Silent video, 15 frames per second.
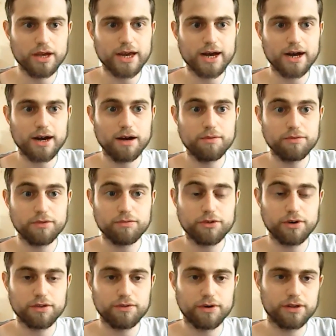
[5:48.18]
yeah, I'm, I'm,
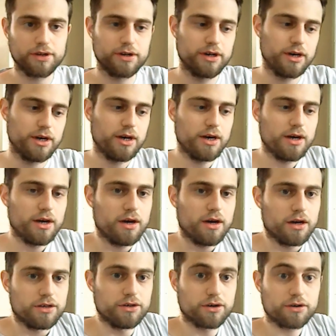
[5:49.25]
sure he's one of the
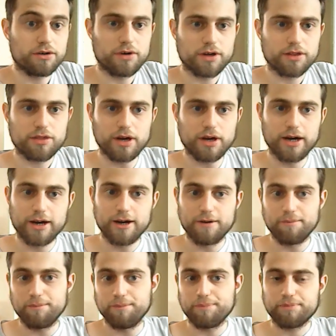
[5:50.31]
younger ones.
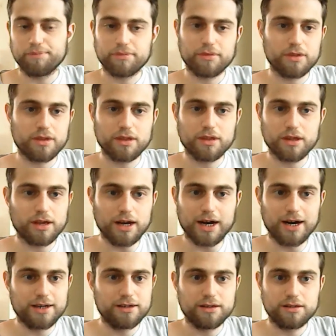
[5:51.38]
Um,
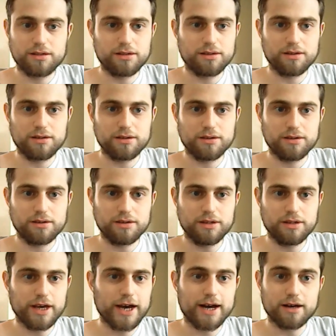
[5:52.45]
and
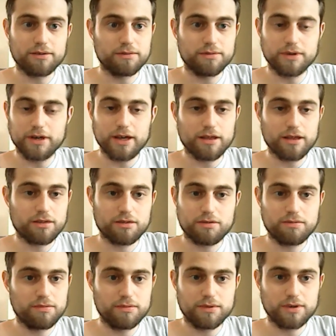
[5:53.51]
yeah, it's
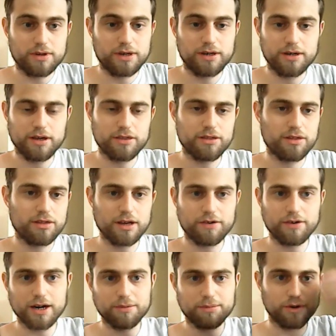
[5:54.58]
it's just
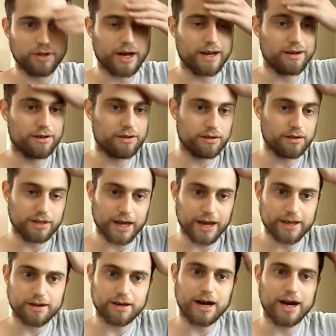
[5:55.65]
incredible. And
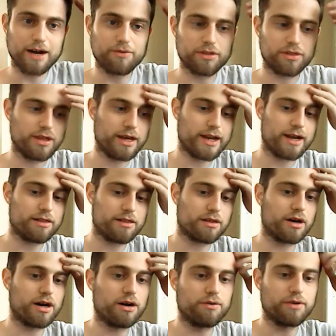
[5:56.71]
like, I want TNA to
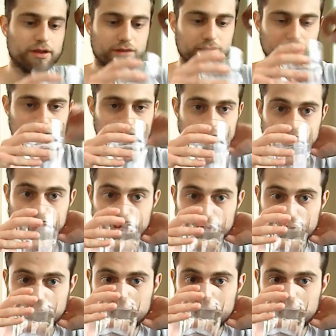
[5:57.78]
go as long as